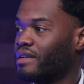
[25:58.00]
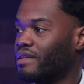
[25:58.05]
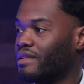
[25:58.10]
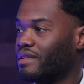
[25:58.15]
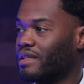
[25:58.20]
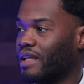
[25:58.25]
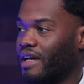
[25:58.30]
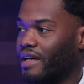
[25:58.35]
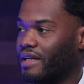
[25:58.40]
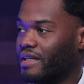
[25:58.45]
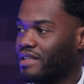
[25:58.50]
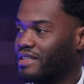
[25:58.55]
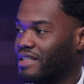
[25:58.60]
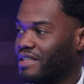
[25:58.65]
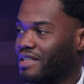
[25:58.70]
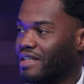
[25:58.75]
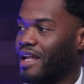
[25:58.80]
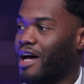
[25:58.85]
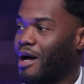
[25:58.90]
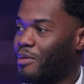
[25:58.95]
like,
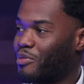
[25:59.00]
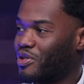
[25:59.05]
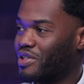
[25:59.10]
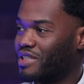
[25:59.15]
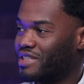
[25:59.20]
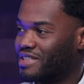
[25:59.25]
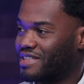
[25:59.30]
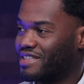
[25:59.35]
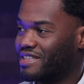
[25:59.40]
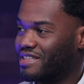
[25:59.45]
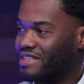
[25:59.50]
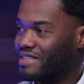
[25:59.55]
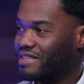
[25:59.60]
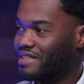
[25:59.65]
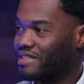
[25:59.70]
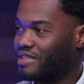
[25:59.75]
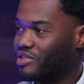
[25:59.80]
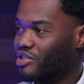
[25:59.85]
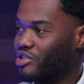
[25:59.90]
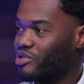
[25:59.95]
conglomerates, these
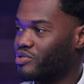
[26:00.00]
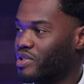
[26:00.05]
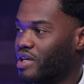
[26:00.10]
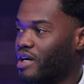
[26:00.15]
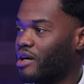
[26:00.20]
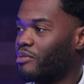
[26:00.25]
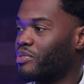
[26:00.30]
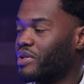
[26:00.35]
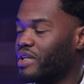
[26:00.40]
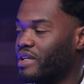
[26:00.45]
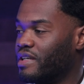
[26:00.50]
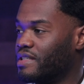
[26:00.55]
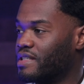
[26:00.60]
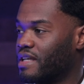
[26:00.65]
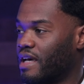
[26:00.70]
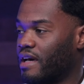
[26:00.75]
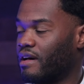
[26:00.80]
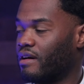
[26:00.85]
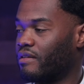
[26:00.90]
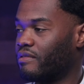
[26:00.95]
huge companies
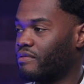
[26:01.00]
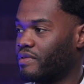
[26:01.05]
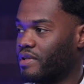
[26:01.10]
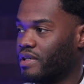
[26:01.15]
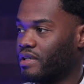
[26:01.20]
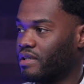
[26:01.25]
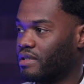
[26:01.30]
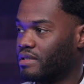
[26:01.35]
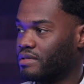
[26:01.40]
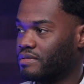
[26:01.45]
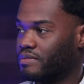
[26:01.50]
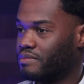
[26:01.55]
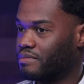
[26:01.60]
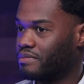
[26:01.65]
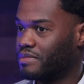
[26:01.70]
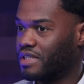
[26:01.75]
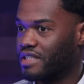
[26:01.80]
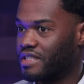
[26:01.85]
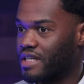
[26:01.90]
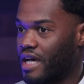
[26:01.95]
have the
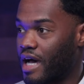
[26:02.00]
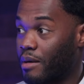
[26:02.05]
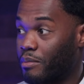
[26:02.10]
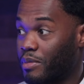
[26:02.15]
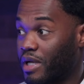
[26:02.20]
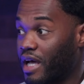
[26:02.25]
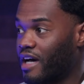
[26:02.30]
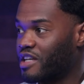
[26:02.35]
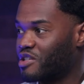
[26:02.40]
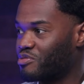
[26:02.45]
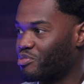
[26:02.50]
top-notch